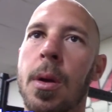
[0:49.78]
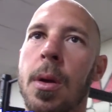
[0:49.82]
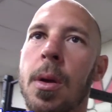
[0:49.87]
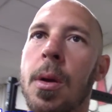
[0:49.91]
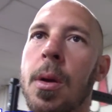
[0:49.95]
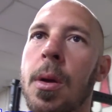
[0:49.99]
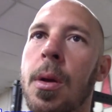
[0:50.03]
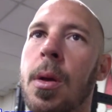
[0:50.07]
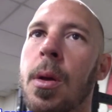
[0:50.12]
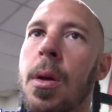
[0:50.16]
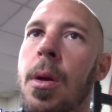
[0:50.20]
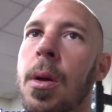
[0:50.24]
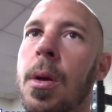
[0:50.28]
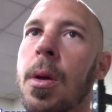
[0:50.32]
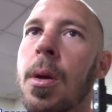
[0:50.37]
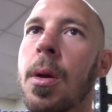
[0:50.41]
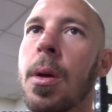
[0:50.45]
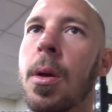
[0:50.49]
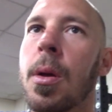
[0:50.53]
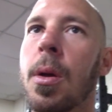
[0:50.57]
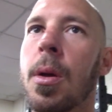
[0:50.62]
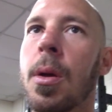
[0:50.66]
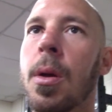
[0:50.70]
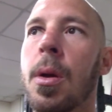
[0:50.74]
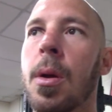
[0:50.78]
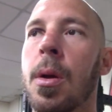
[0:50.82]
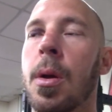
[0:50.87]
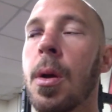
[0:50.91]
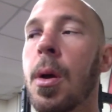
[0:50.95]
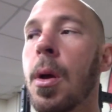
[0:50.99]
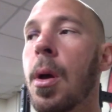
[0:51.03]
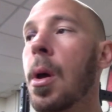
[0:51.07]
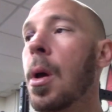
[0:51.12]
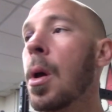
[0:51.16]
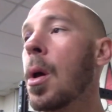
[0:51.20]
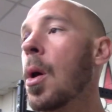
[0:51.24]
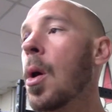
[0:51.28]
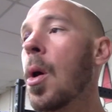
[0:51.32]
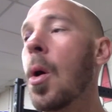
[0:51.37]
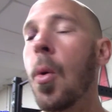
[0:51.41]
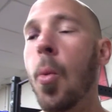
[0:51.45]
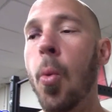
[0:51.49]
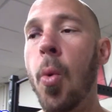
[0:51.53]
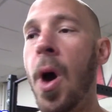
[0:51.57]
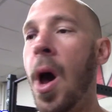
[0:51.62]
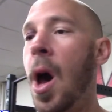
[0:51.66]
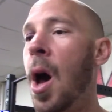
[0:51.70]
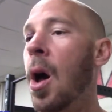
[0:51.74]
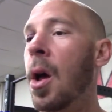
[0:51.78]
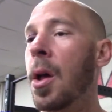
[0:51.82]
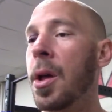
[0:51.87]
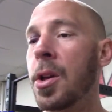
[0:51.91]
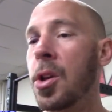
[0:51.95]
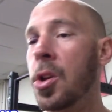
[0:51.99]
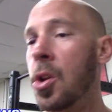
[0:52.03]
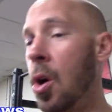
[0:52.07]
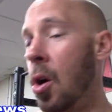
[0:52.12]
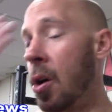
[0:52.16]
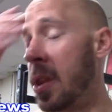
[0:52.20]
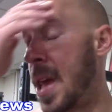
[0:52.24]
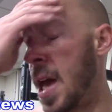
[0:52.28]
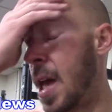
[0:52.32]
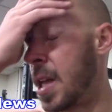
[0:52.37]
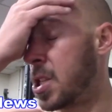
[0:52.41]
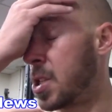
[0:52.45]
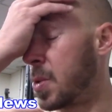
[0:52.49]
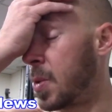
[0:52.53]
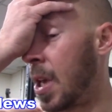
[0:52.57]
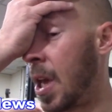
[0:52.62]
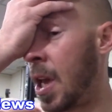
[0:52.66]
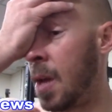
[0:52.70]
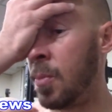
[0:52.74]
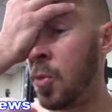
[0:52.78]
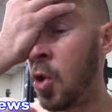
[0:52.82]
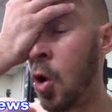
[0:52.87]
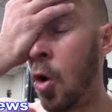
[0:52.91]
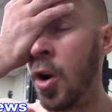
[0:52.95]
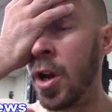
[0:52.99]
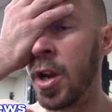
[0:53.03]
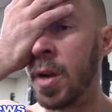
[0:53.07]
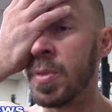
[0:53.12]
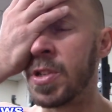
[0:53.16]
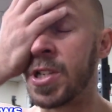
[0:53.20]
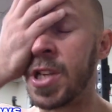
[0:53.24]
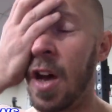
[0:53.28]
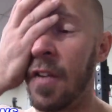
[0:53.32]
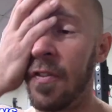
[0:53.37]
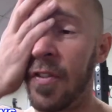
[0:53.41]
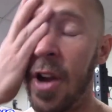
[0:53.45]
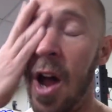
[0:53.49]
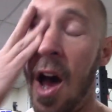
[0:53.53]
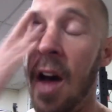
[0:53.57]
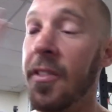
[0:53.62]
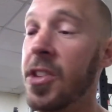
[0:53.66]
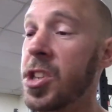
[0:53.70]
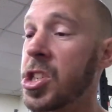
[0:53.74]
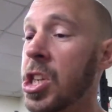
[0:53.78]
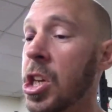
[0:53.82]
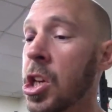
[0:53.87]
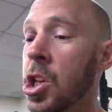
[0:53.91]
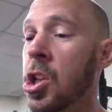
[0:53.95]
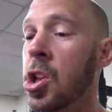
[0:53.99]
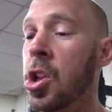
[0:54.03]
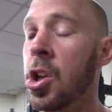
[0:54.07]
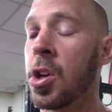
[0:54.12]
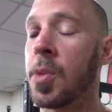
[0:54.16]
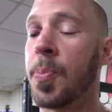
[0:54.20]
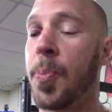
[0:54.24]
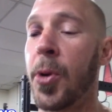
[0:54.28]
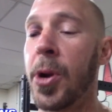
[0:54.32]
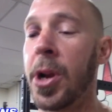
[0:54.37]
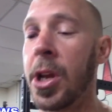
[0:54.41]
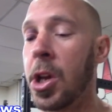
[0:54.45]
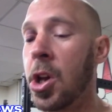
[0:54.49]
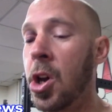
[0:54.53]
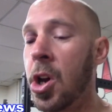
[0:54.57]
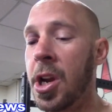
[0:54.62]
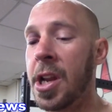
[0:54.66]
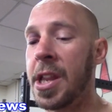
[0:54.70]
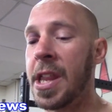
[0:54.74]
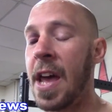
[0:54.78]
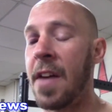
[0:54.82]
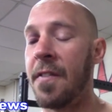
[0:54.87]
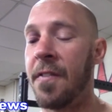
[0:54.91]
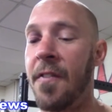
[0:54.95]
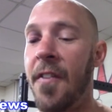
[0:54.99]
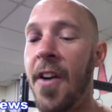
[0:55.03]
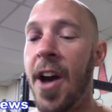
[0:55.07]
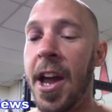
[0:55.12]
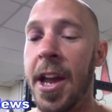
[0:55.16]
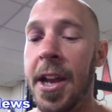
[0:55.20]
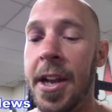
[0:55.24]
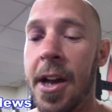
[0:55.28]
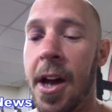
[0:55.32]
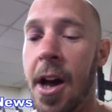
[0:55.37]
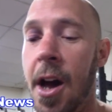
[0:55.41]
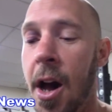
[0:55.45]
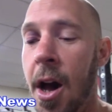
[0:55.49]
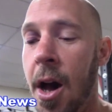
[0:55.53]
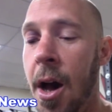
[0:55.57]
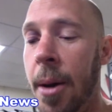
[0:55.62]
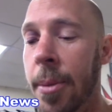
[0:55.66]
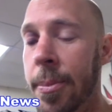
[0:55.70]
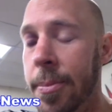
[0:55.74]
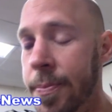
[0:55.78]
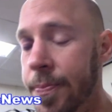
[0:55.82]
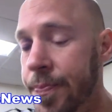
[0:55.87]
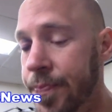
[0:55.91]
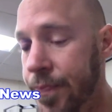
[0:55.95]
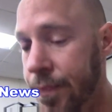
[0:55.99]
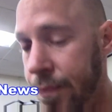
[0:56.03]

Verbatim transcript: was doing two days, three days. Well, you know, that's him knowing himself, and obviously he looked pretty good in that fight. Um,